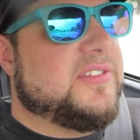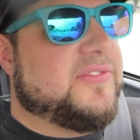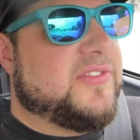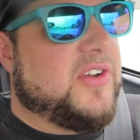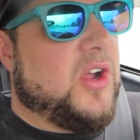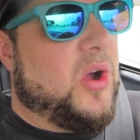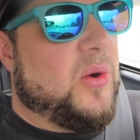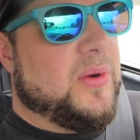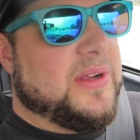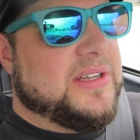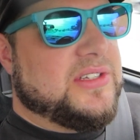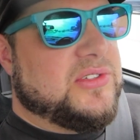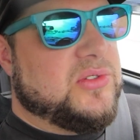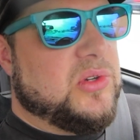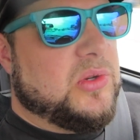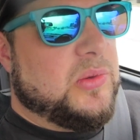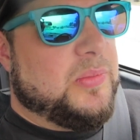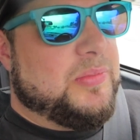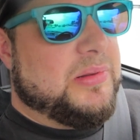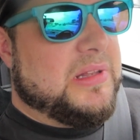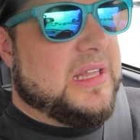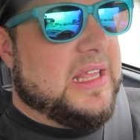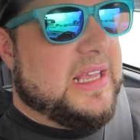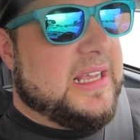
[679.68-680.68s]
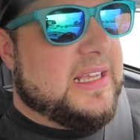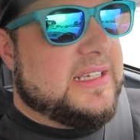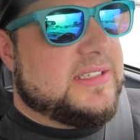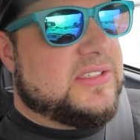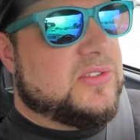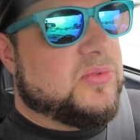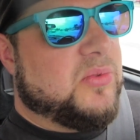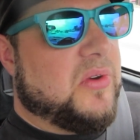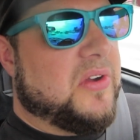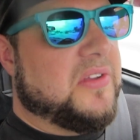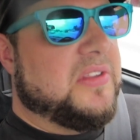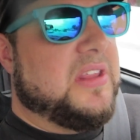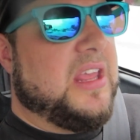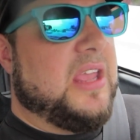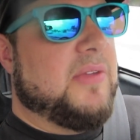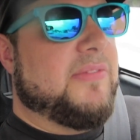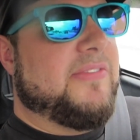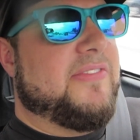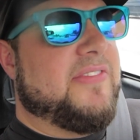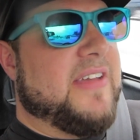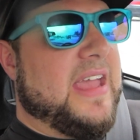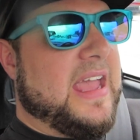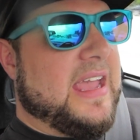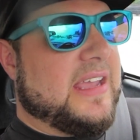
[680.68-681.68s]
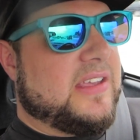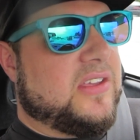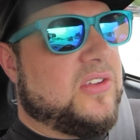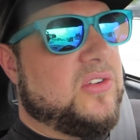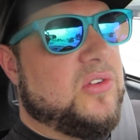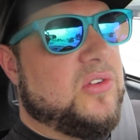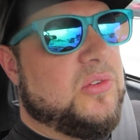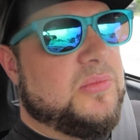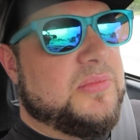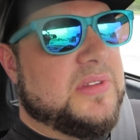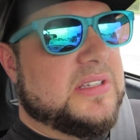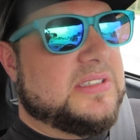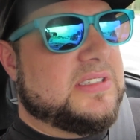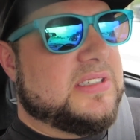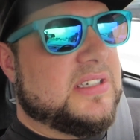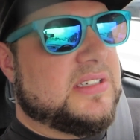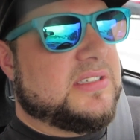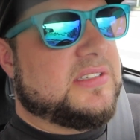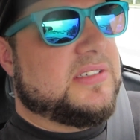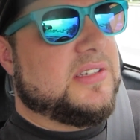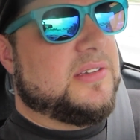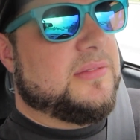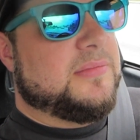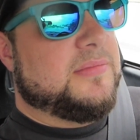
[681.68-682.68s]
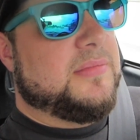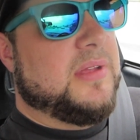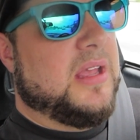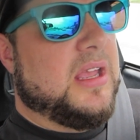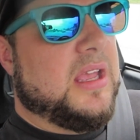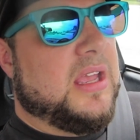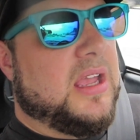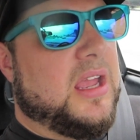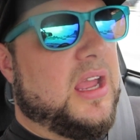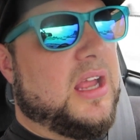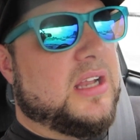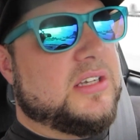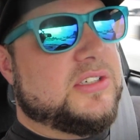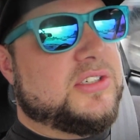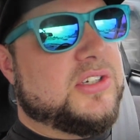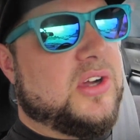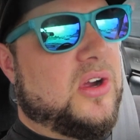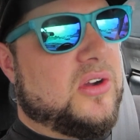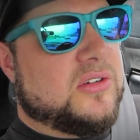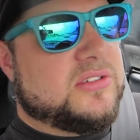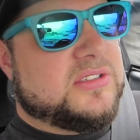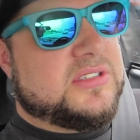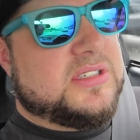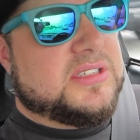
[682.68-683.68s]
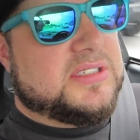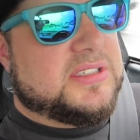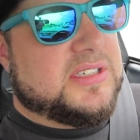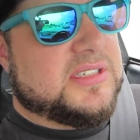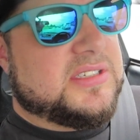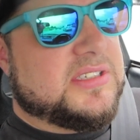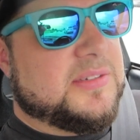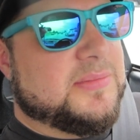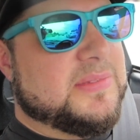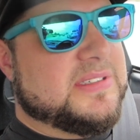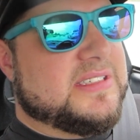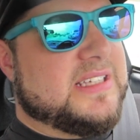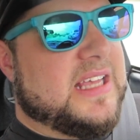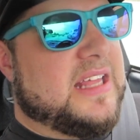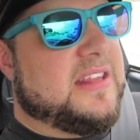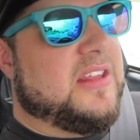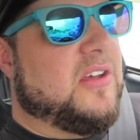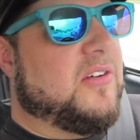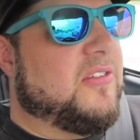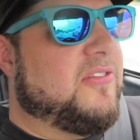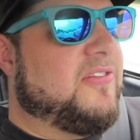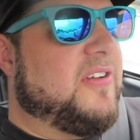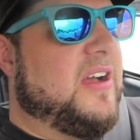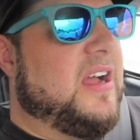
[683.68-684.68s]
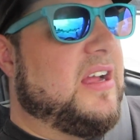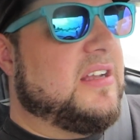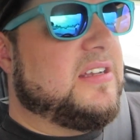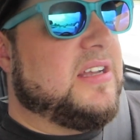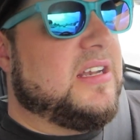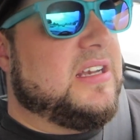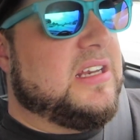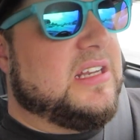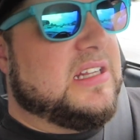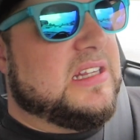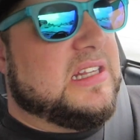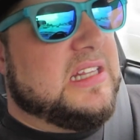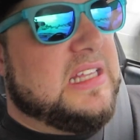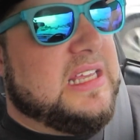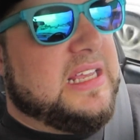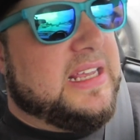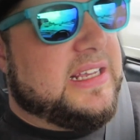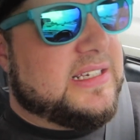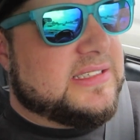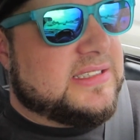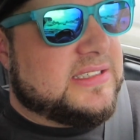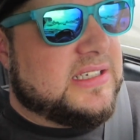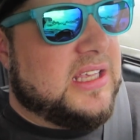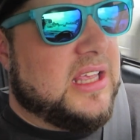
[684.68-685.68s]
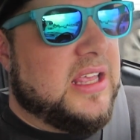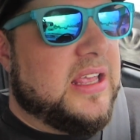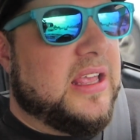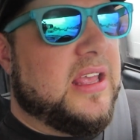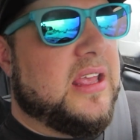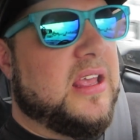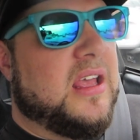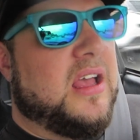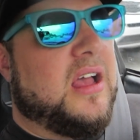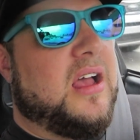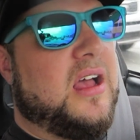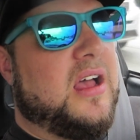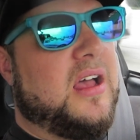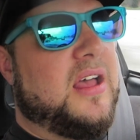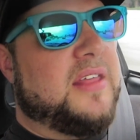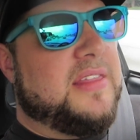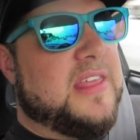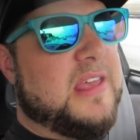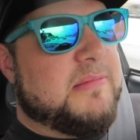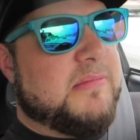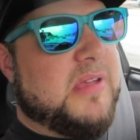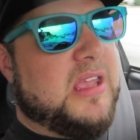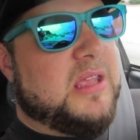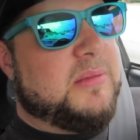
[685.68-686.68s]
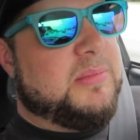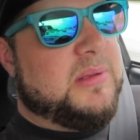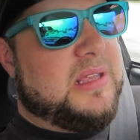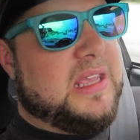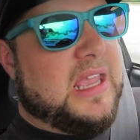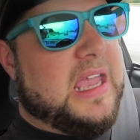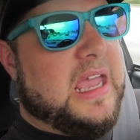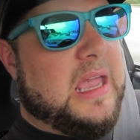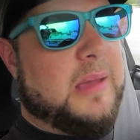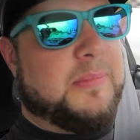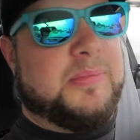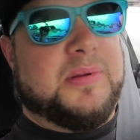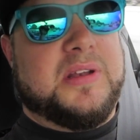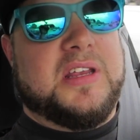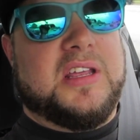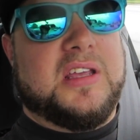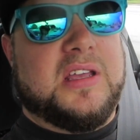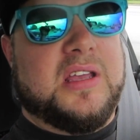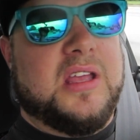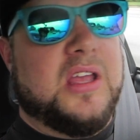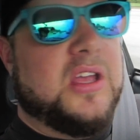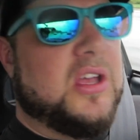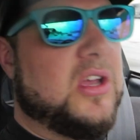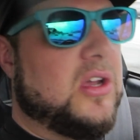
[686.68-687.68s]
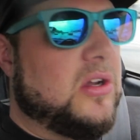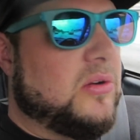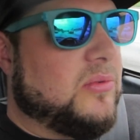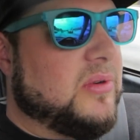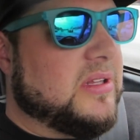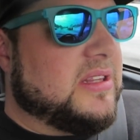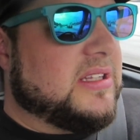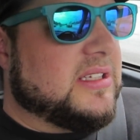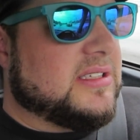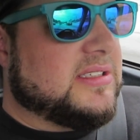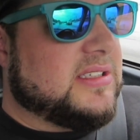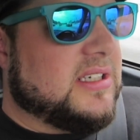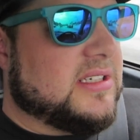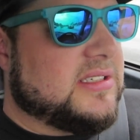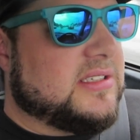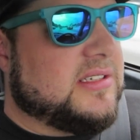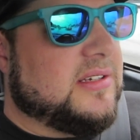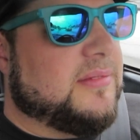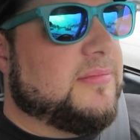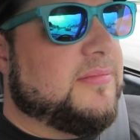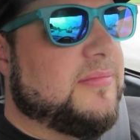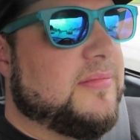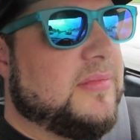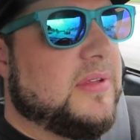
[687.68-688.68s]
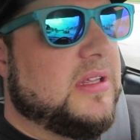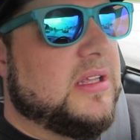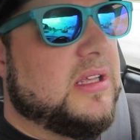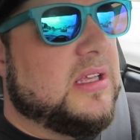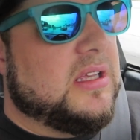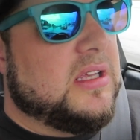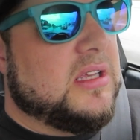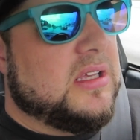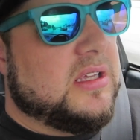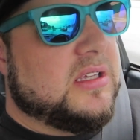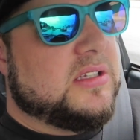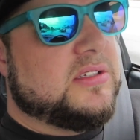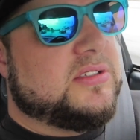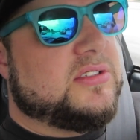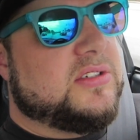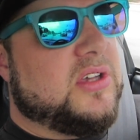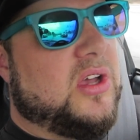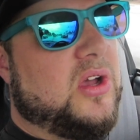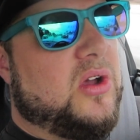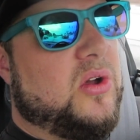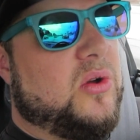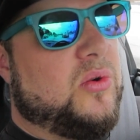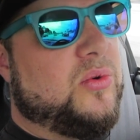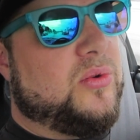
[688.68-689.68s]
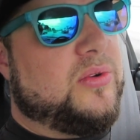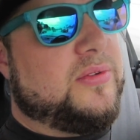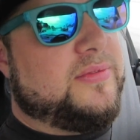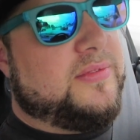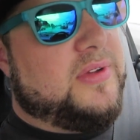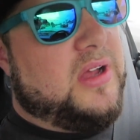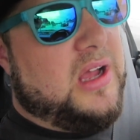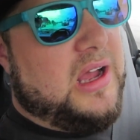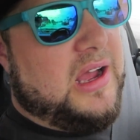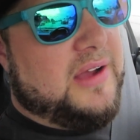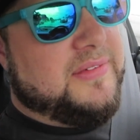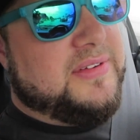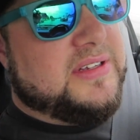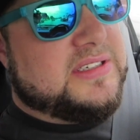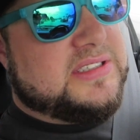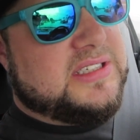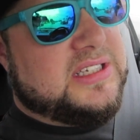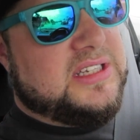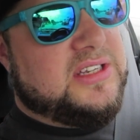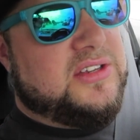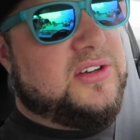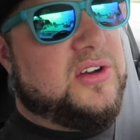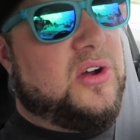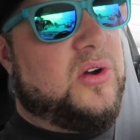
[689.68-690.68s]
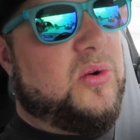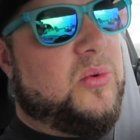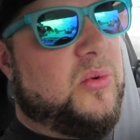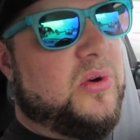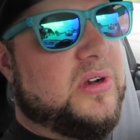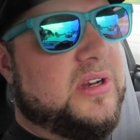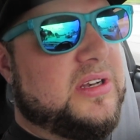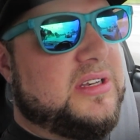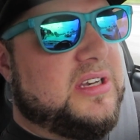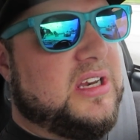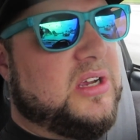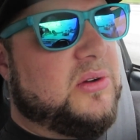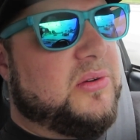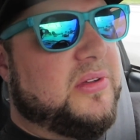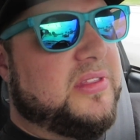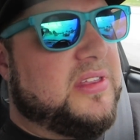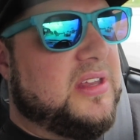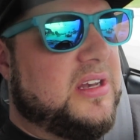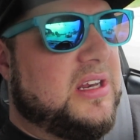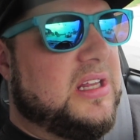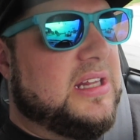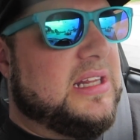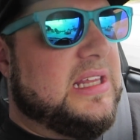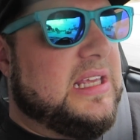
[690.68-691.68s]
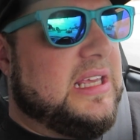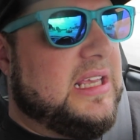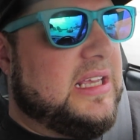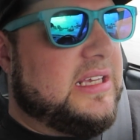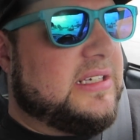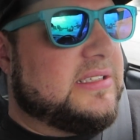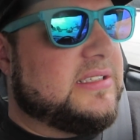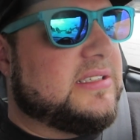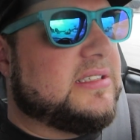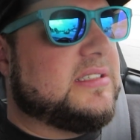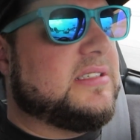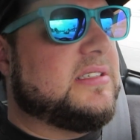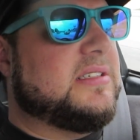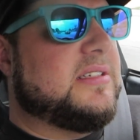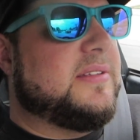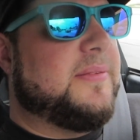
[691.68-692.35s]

of going to a place where they vacuum the system and charge the system is that they'll find any leaks that may be happening with the system. So obviously you don't want to deal with any leaks.